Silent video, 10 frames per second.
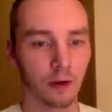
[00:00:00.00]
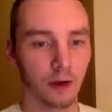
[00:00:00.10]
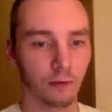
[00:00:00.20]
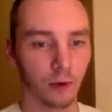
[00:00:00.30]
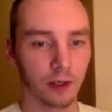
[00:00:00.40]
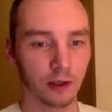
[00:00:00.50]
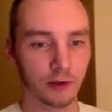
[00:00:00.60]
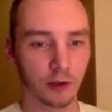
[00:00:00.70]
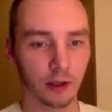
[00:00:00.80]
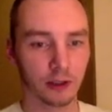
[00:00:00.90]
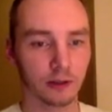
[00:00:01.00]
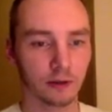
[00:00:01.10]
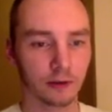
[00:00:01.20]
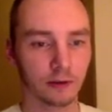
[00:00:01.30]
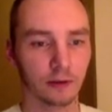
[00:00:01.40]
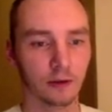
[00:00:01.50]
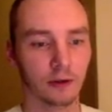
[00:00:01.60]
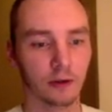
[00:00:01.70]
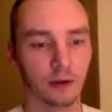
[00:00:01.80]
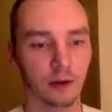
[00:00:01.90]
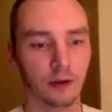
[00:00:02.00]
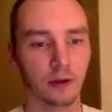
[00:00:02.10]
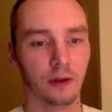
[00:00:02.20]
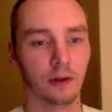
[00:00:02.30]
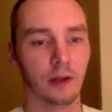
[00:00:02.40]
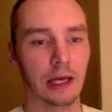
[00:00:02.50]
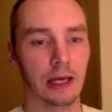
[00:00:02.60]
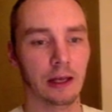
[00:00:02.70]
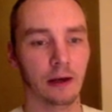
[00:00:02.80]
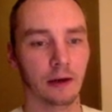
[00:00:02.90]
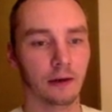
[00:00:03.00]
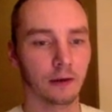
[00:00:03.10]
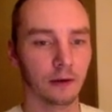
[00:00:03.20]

If we're hitting a solid, then